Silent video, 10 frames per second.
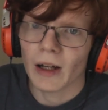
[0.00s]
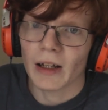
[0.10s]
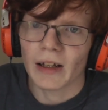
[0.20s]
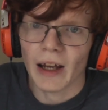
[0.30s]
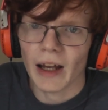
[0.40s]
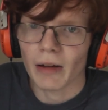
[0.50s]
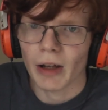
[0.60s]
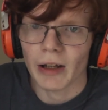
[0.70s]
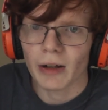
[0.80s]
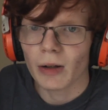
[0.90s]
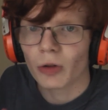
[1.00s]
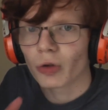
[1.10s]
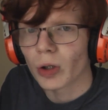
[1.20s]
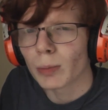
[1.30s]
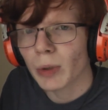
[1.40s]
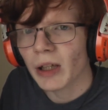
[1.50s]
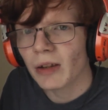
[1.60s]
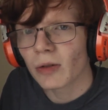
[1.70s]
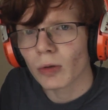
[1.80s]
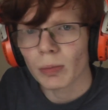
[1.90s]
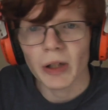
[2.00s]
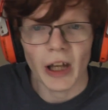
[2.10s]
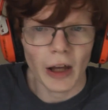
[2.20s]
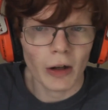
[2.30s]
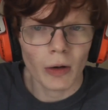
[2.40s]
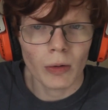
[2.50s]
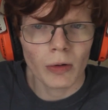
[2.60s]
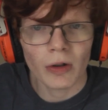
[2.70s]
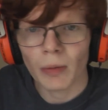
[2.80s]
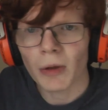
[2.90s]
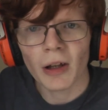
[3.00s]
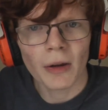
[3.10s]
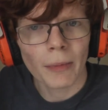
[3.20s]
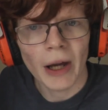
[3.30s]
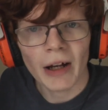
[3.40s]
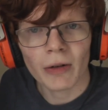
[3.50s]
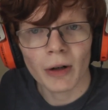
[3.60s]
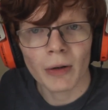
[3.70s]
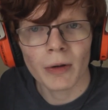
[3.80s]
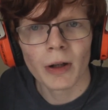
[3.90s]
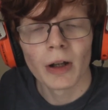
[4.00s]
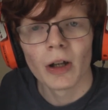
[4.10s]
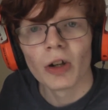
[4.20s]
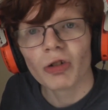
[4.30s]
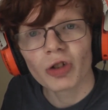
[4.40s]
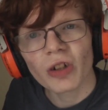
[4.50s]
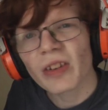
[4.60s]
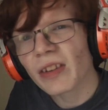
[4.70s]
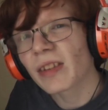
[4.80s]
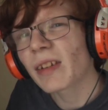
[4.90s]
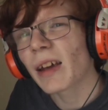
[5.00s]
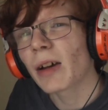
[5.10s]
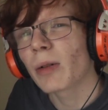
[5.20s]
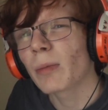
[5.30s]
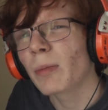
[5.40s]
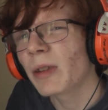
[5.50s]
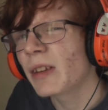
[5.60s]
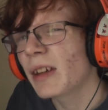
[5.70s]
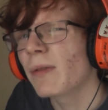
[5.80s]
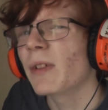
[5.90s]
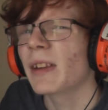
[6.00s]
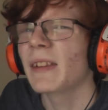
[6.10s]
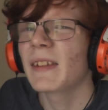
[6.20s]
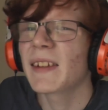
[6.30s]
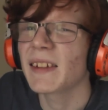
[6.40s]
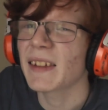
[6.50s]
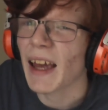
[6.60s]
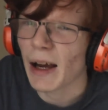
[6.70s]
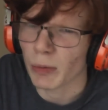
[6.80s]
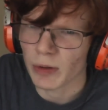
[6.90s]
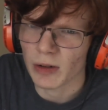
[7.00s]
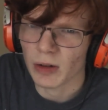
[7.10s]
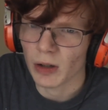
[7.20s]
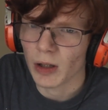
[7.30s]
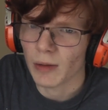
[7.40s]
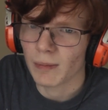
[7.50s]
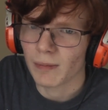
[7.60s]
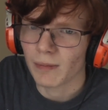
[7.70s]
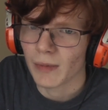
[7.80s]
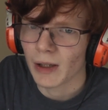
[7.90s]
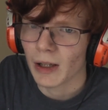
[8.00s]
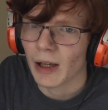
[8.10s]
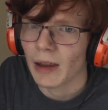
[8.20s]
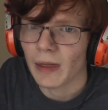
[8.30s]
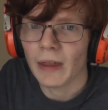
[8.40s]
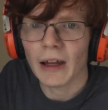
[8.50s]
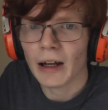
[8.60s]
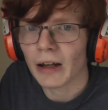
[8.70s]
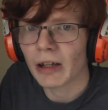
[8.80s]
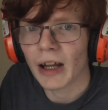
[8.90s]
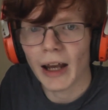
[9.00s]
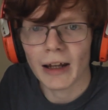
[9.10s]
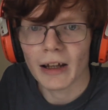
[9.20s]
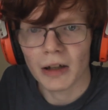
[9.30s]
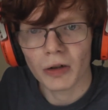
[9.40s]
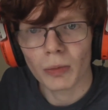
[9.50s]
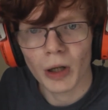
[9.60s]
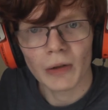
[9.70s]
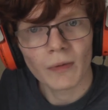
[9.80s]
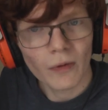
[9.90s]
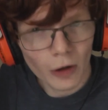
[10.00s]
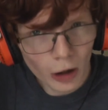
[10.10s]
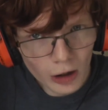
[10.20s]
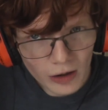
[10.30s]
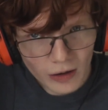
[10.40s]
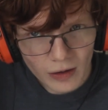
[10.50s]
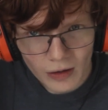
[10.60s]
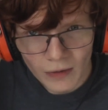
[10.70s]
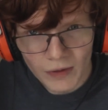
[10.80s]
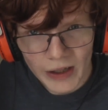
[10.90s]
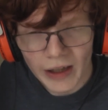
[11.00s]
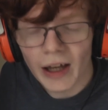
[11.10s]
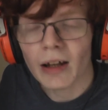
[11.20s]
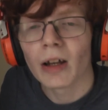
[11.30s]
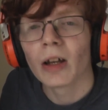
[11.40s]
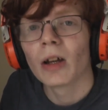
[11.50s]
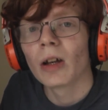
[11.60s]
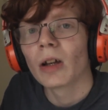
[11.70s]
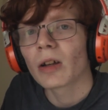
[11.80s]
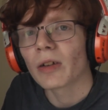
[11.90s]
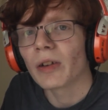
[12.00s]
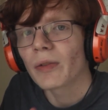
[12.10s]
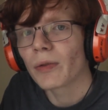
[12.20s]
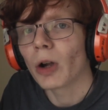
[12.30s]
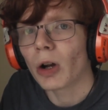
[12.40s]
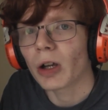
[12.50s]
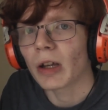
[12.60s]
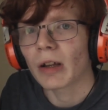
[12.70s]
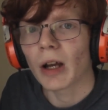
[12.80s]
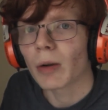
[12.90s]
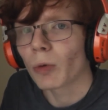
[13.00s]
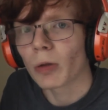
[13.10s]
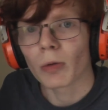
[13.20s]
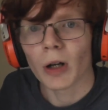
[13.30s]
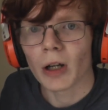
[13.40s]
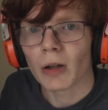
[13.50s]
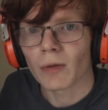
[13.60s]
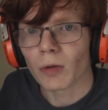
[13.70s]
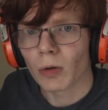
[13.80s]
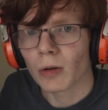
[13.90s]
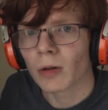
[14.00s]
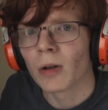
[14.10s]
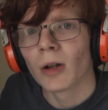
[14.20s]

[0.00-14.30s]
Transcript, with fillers: I need to add like drum beats or piano or something in the background, just to sound, see if it sounds good. Then I can add it into my vlogs and stuff like that, because it's vlogging time with Ryan, of course.